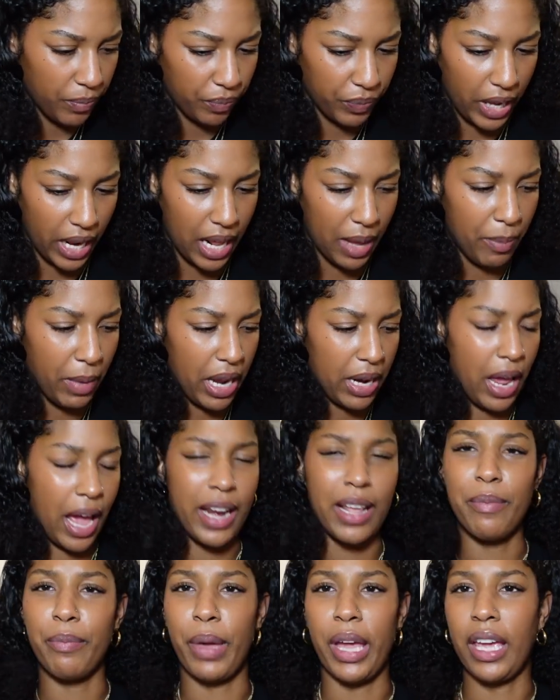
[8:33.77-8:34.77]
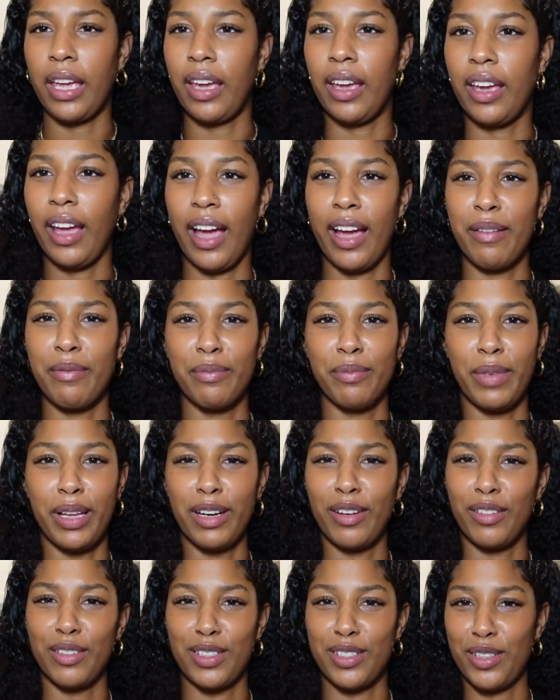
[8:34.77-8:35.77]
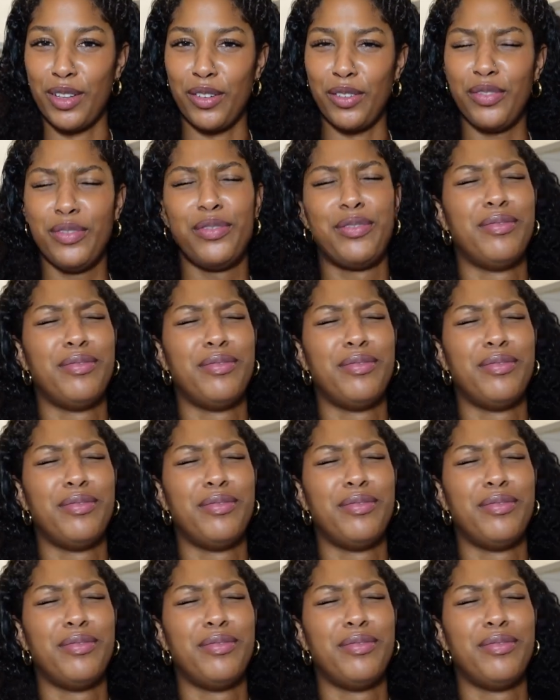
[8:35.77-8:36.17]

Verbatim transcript: that I made. I didn't bake it. I made it on the stove.